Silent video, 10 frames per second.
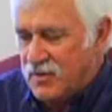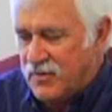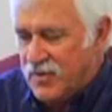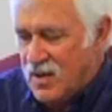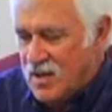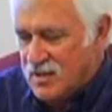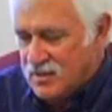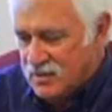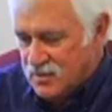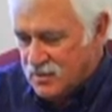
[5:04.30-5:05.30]
the
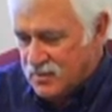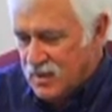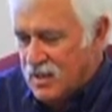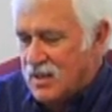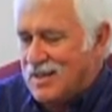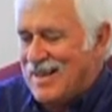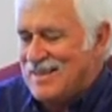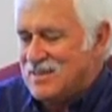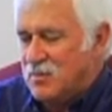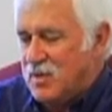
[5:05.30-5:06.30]
funds
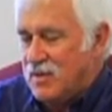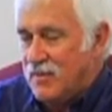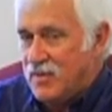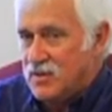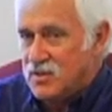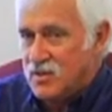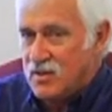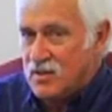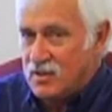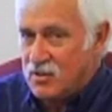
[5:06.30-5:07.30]
as the
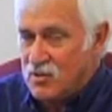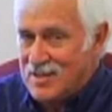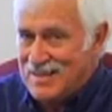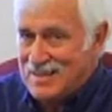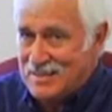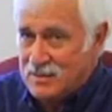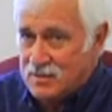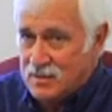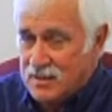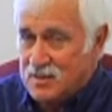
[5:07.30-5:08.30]
beneficiary
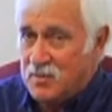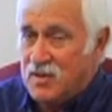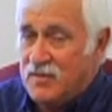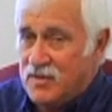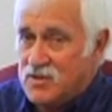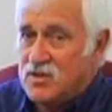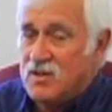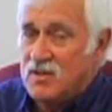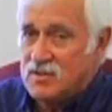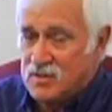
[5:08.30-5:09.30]
agrees, as the
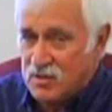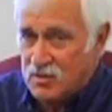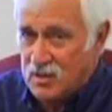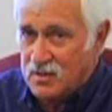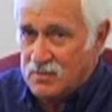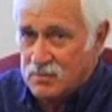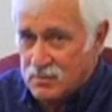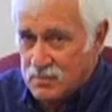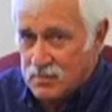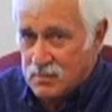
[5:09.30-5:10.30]
beneficiaries agree.
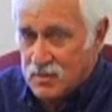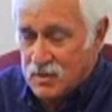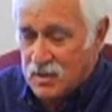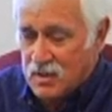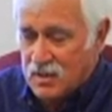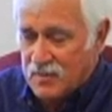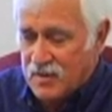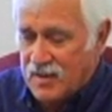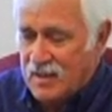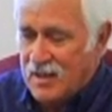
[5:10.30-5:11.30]

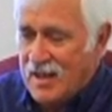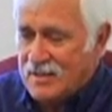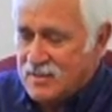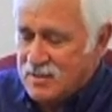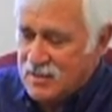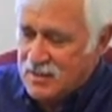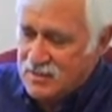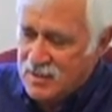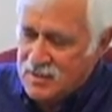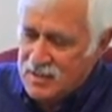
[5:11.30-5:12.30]
Now that last
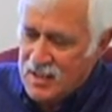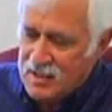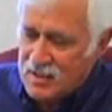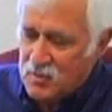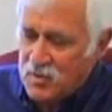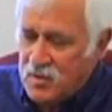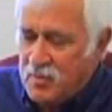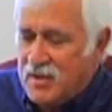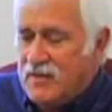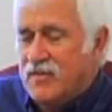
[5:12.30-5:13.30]
sentence down there, when the
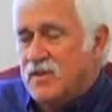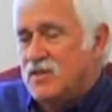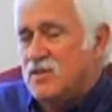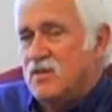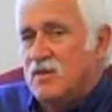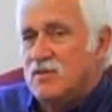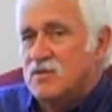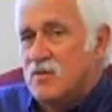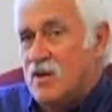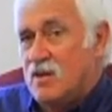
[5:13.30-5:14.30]

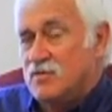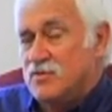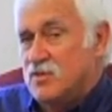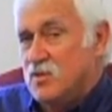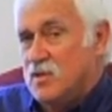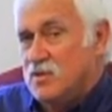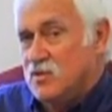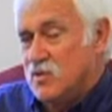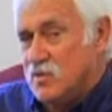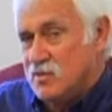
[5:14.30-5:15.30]
beneficiaries are all sui
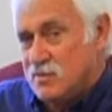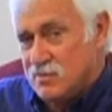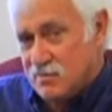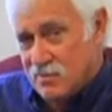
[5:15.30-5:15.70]
juris,